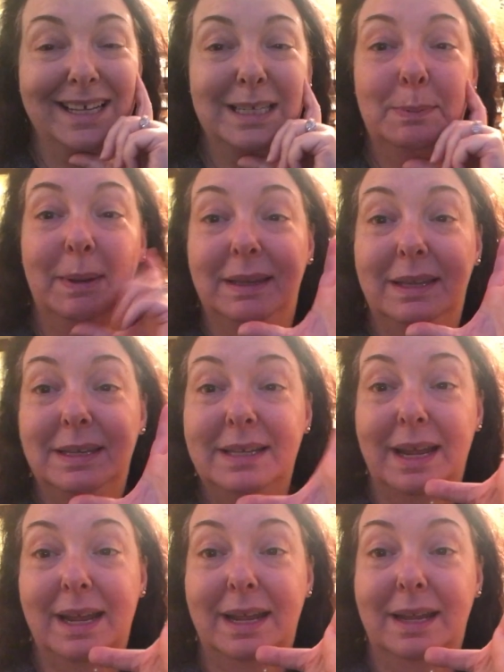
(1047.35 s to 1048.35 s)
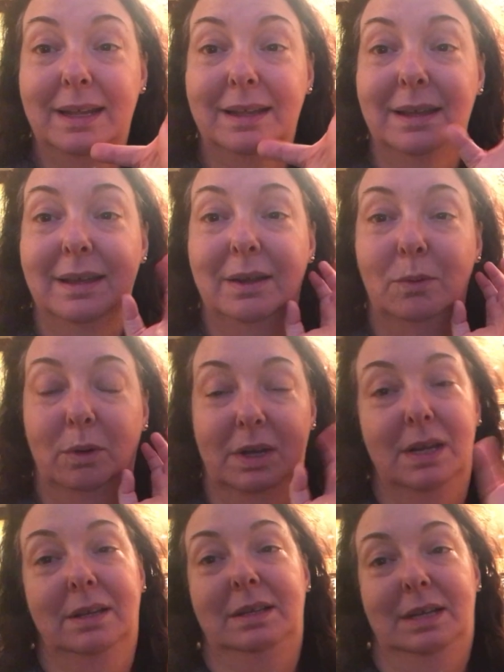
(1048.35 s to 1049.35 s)
I spent the day
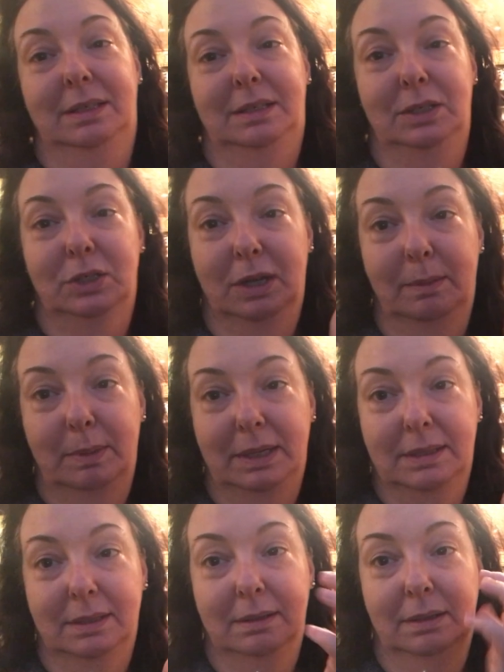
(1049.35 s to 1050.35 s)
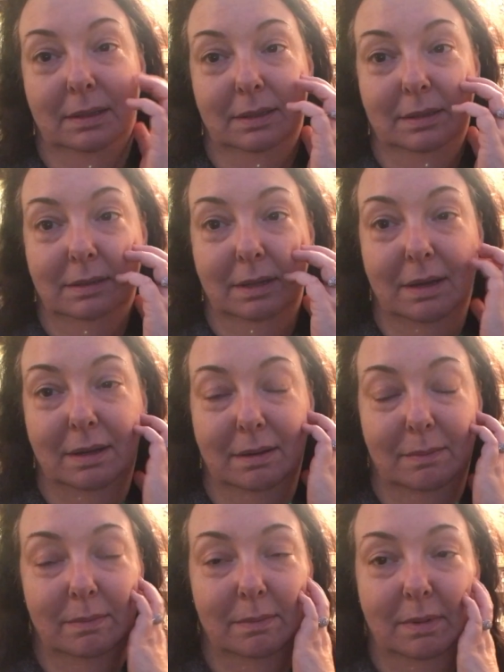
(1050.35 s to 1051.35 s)
working on the Etsy shop basically,
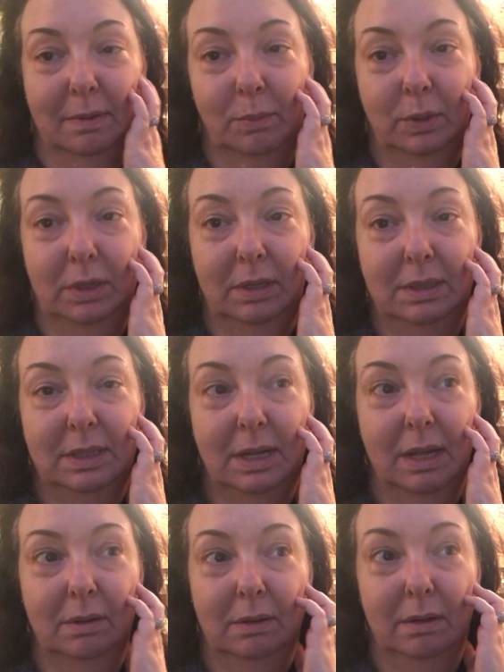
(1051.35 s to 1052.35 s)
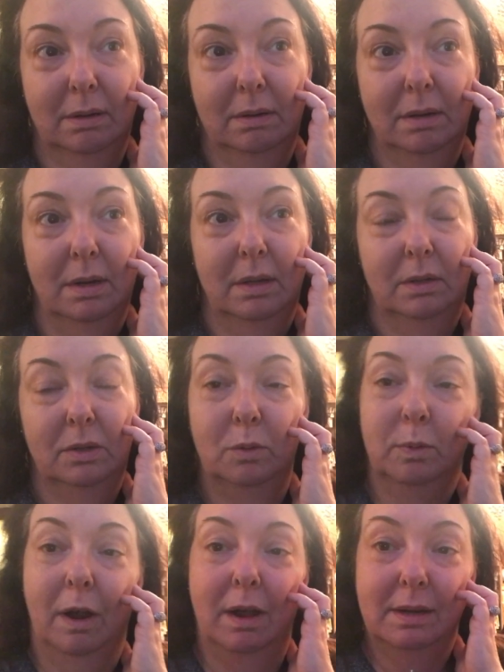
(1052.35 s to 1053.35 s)
um, putting together new
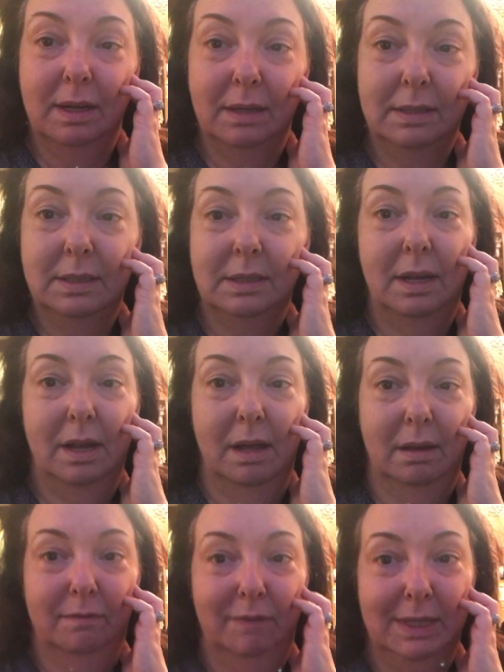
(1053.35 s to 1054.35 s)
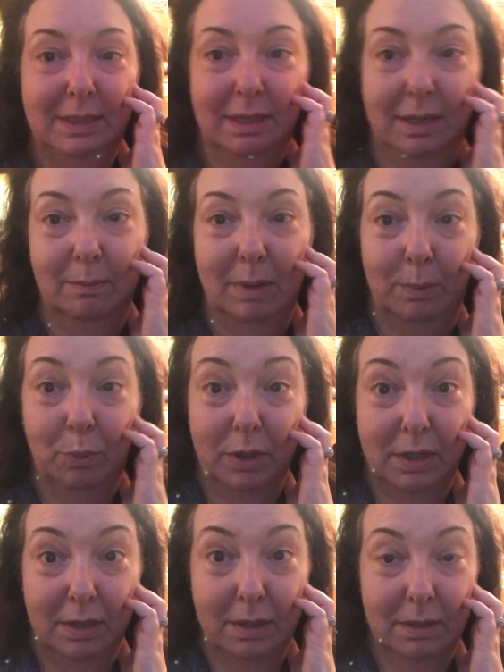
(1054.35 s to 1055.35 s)
product and fixing my
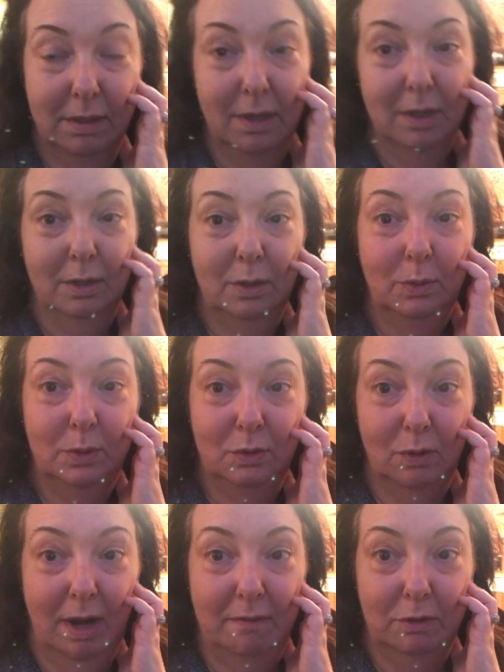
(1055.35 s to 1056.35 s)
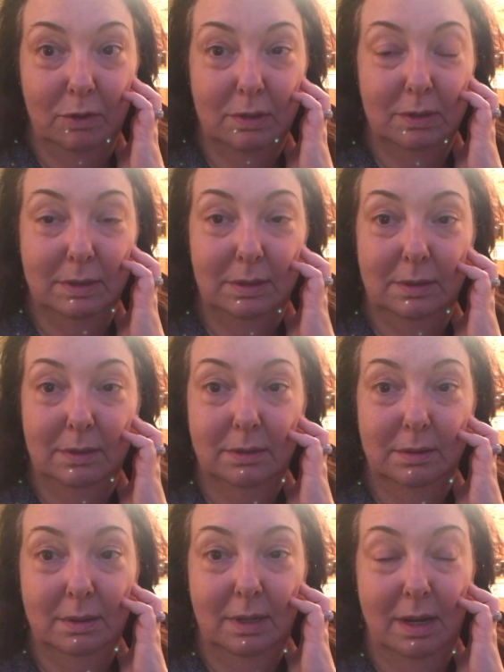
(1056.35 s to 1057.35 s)
printer whose drivers
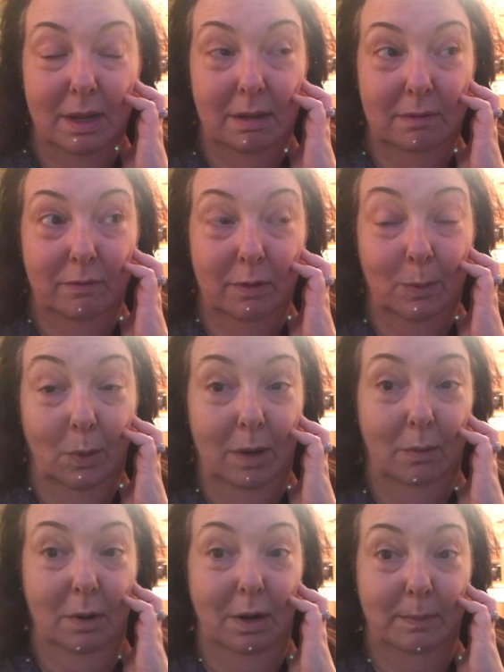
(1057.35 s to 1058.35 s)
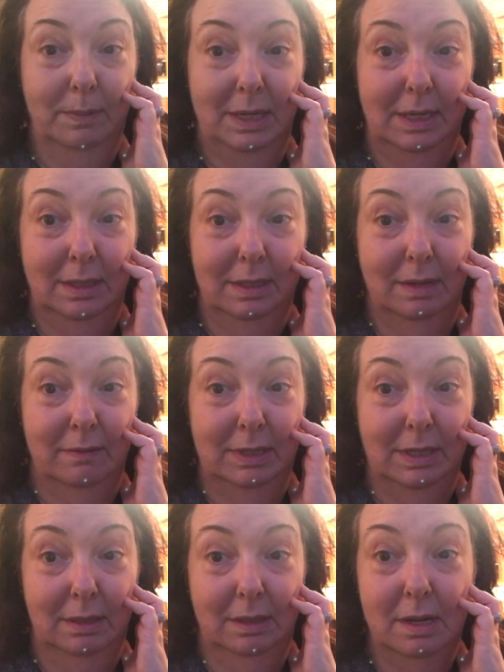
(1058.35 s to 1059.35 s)
and firmware were updated
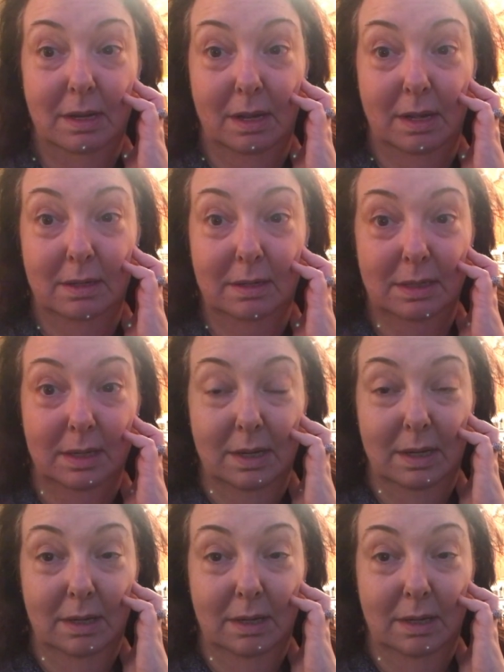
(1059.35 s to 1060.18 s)
evidently and